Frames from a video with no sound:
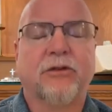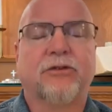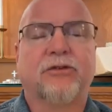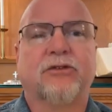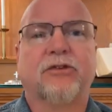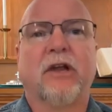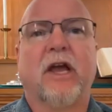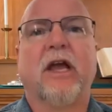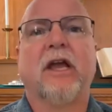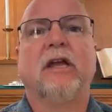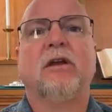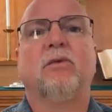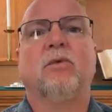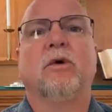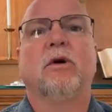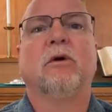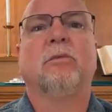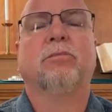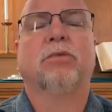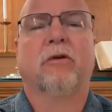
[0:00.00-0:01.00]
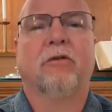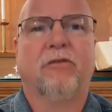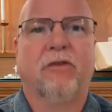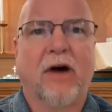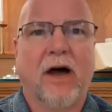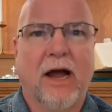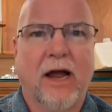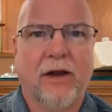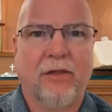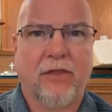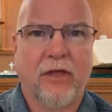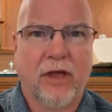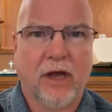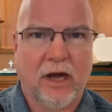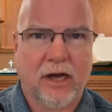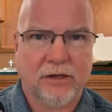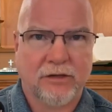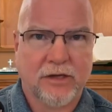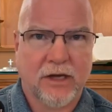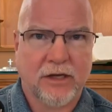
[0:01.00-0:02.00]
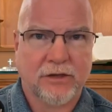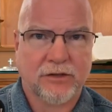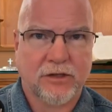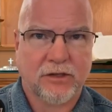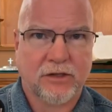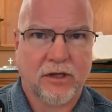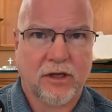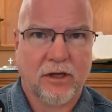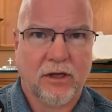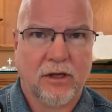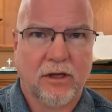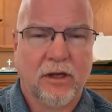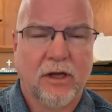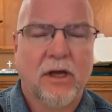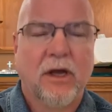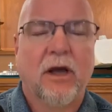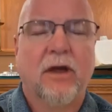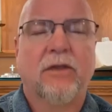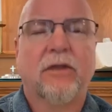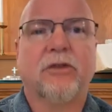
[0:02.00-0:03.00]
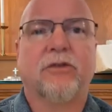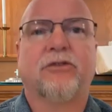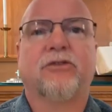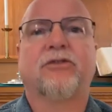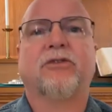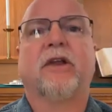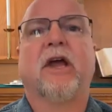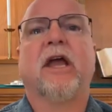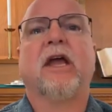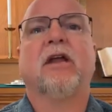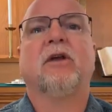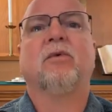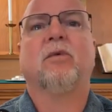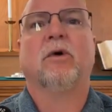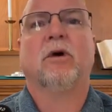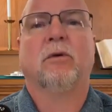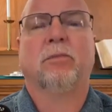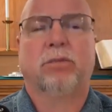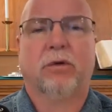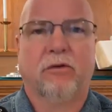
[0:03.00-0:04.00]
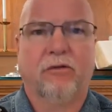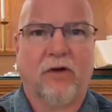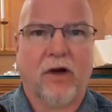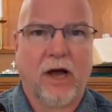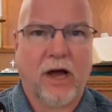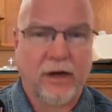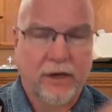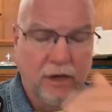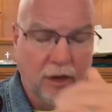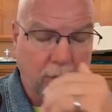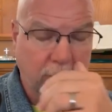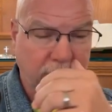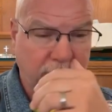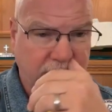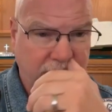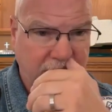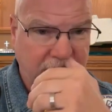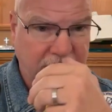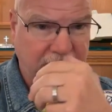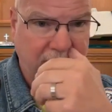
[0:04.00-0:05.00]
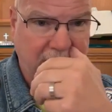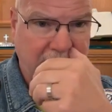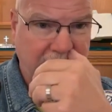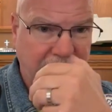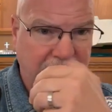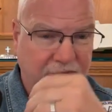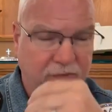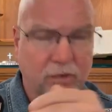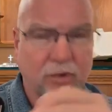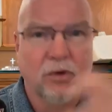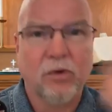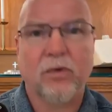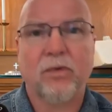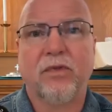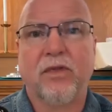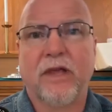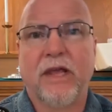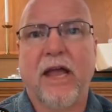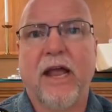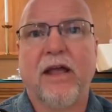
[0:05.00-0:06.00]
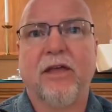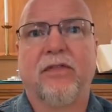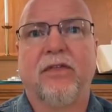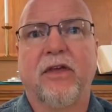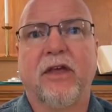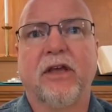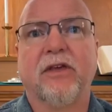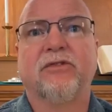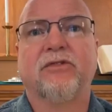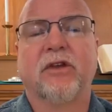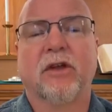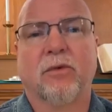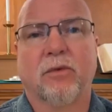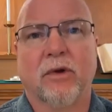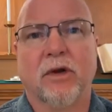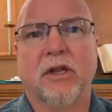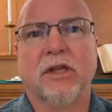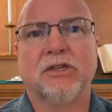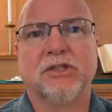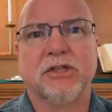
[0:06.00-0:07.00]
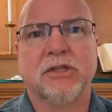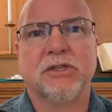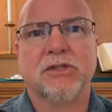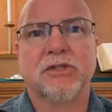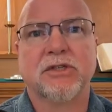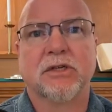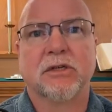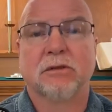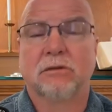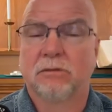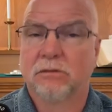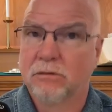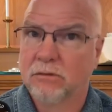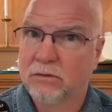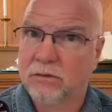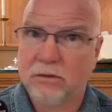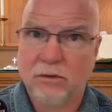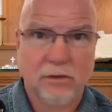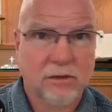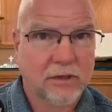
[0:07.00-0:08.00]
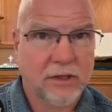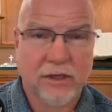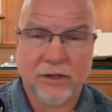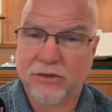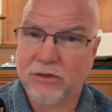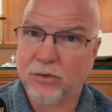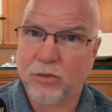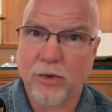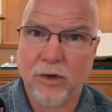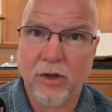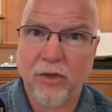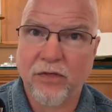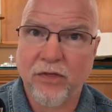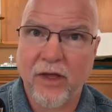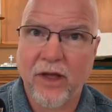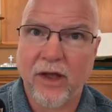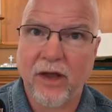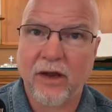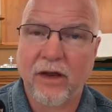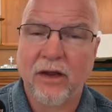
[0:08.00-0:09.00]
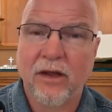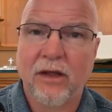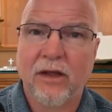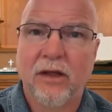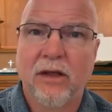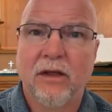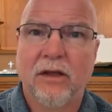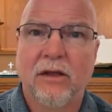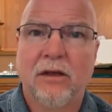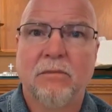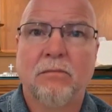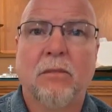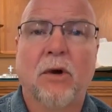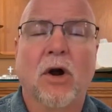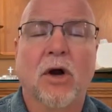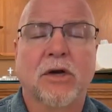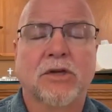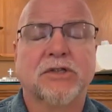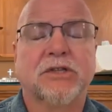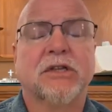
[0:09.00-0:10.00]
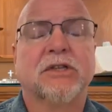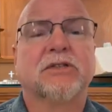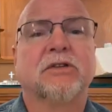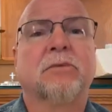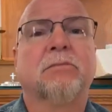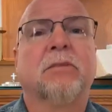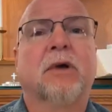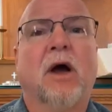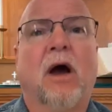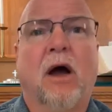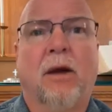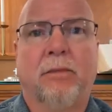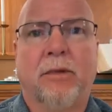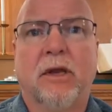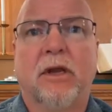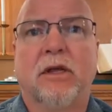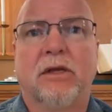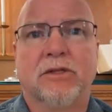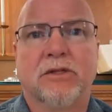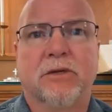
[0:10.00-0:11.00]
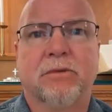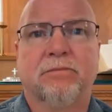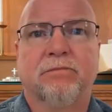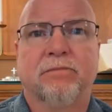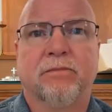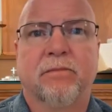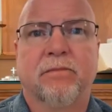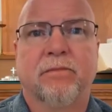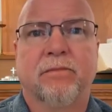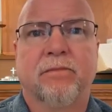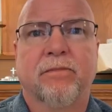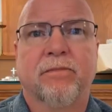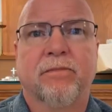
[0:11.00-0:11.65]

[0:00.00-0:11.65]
The state will provide the identity. The state will provide. Now we see that through the atheistic religions. It's a real thing. Marxism, communism.